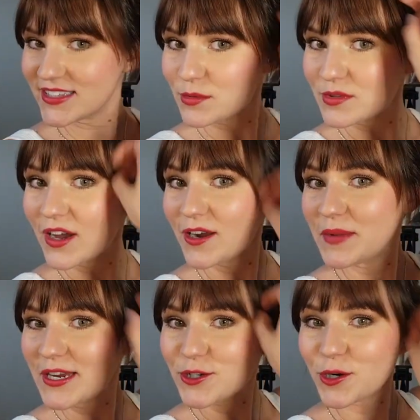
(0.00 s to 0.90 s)
so we've got to
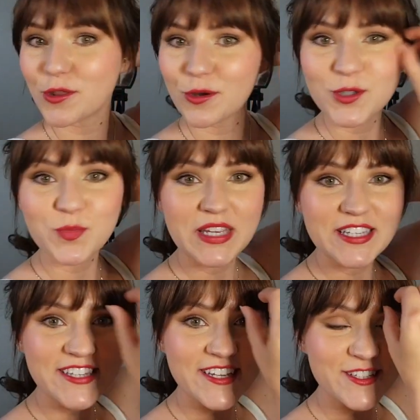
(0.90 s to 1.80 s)
make sure those
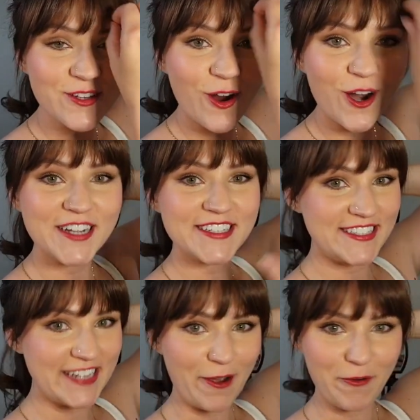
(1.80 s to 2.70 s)
pieces are
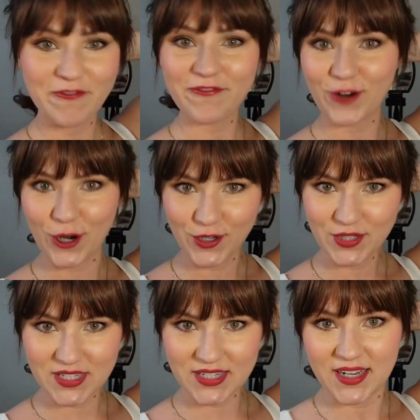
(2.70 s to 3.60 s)
down first.